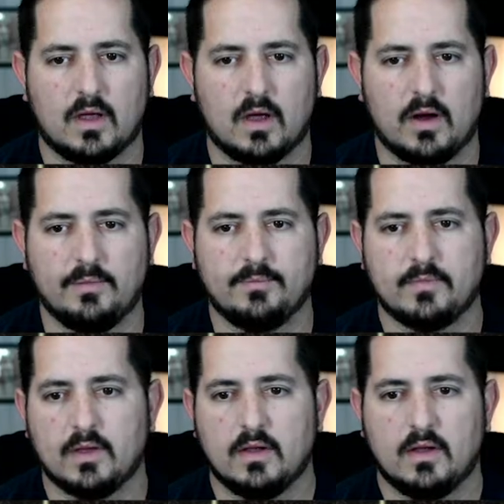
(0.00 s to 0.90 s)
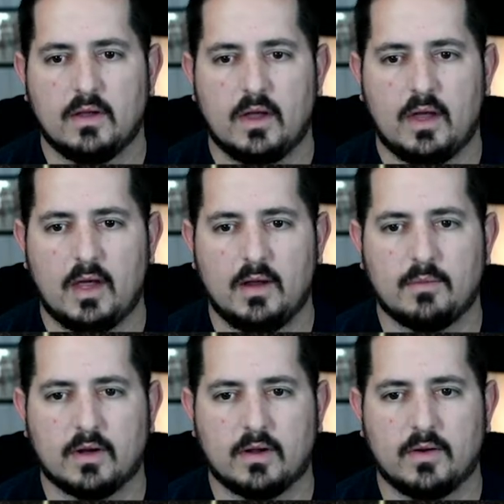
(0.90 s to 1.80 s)
All right. And
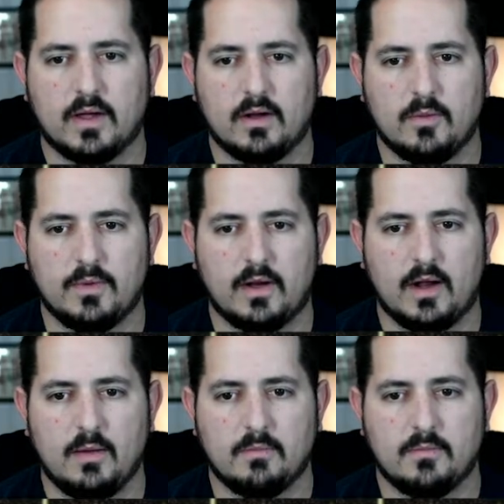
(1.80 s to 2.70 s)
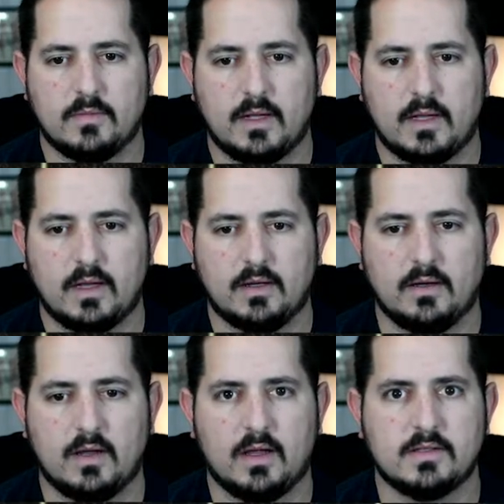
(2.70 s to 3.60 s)
we're going to go ahead and open it up
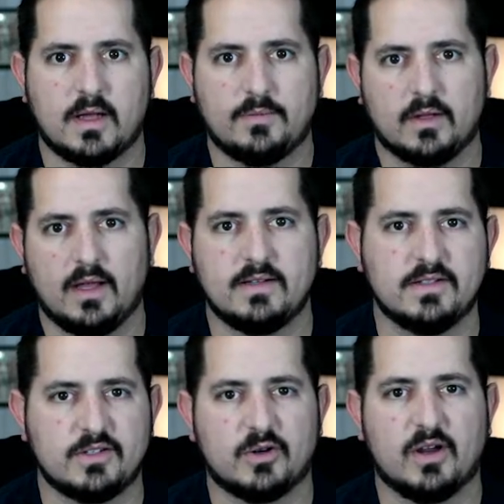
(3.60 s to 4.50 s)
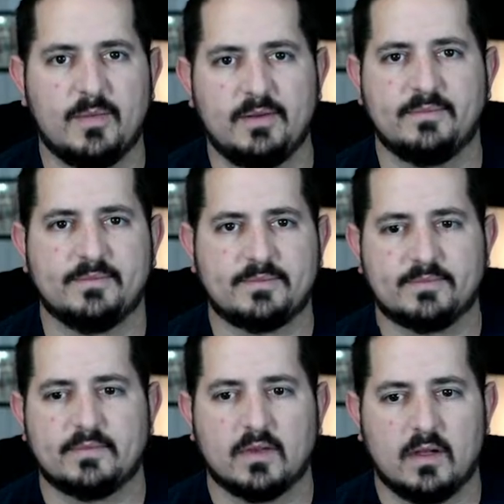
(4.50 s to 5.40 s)
and accept the license agreement.
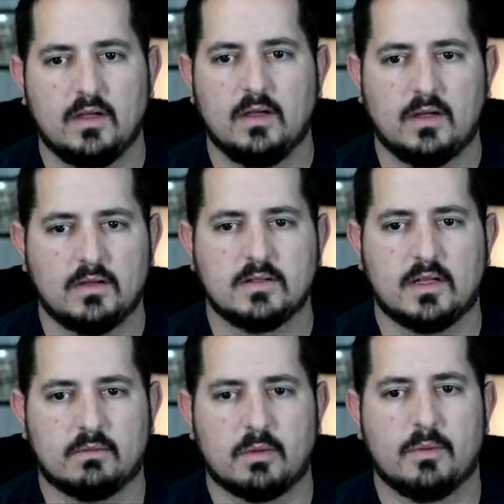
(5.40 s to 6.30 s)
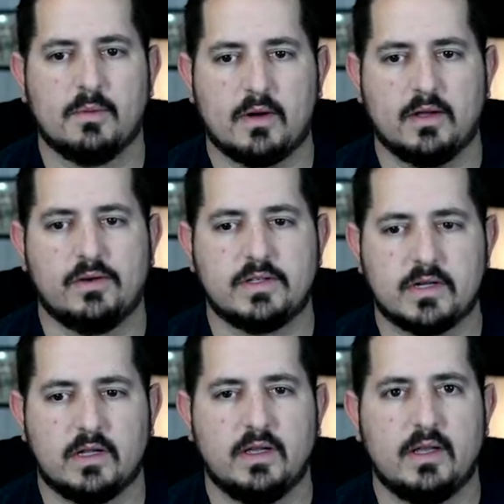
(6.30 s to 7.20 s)
Select where we want to
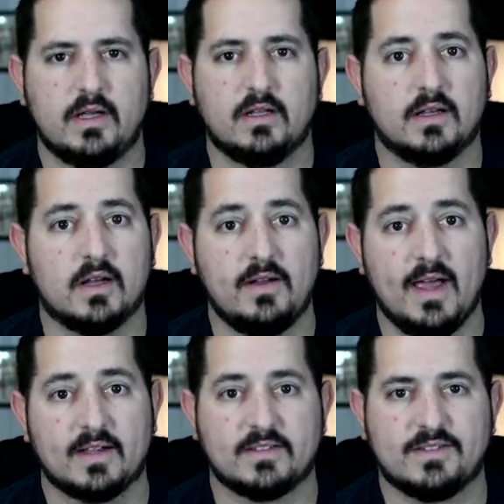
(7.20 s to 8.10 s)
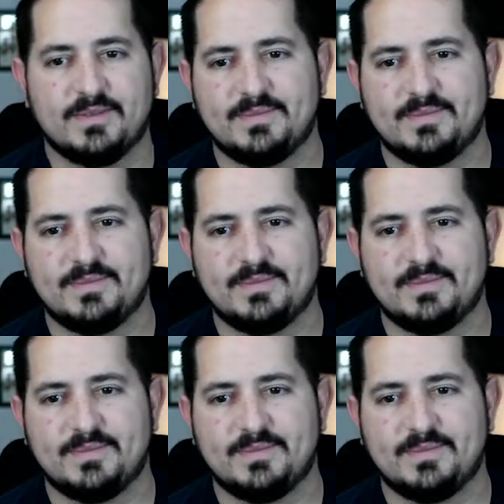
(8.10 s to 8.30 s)
install it and click on next.